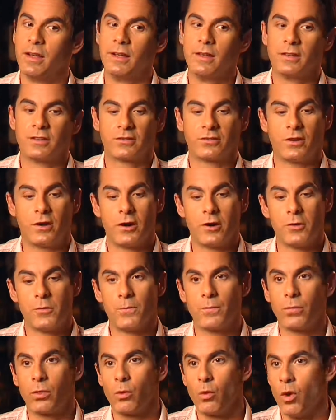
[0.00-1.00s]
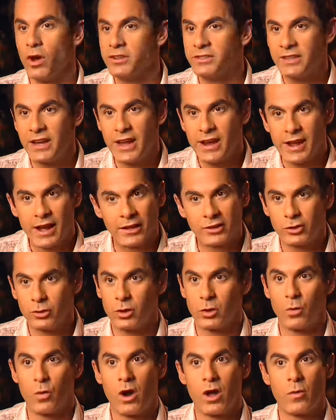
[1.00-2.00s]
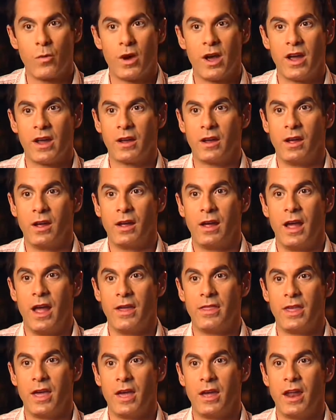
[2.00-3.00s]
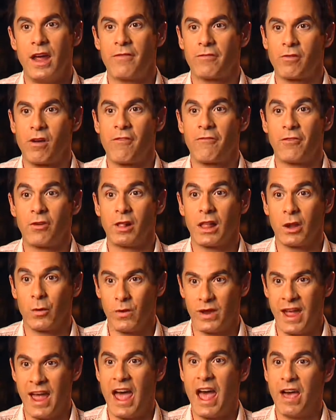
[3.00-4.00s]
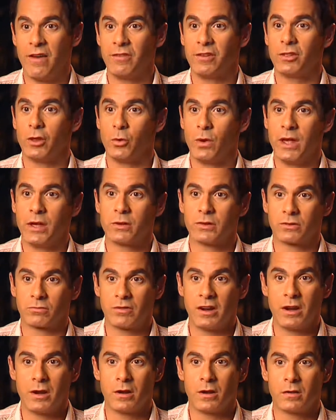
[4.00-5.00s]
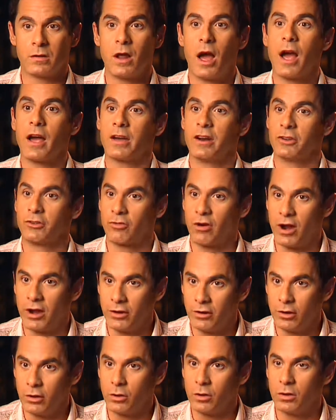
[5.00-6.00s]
So one take, I'll do it one way, and then after I feel like we have it the way it was written, I'm gonna try and do